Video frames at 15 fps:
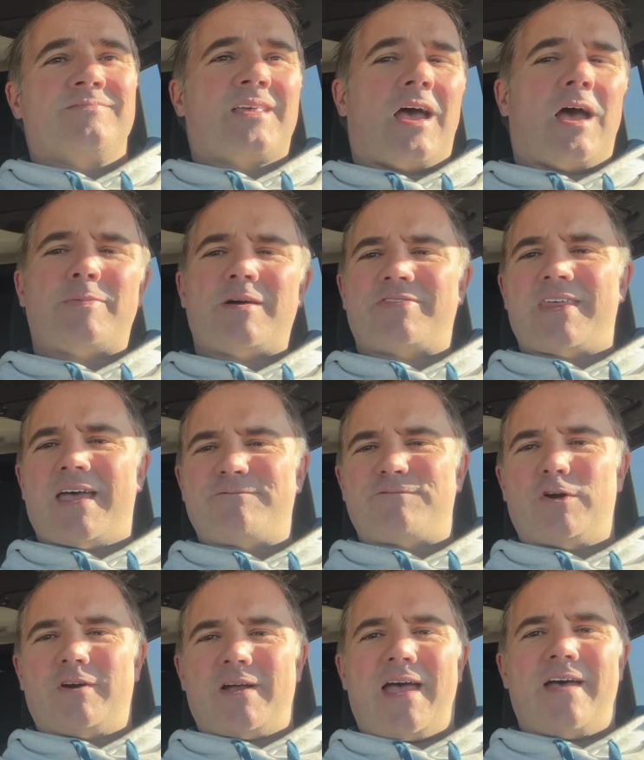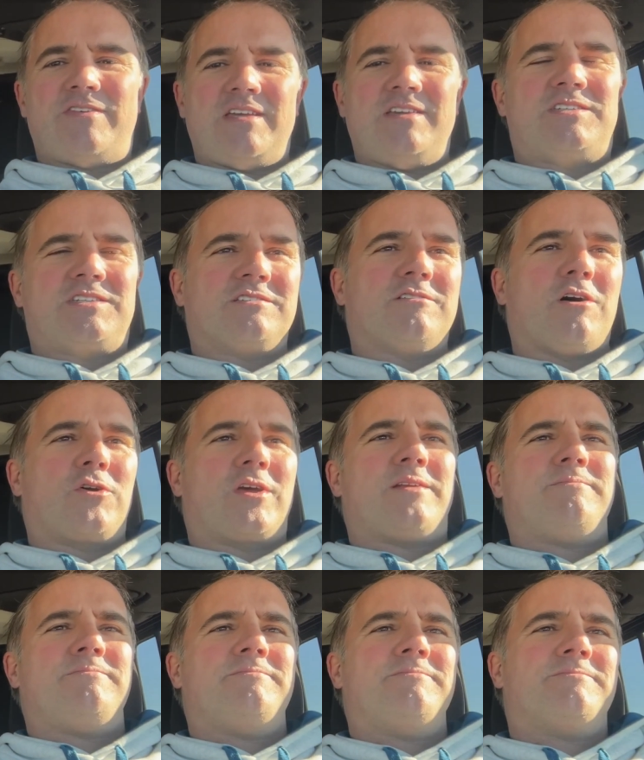How about that for a heavy slogan?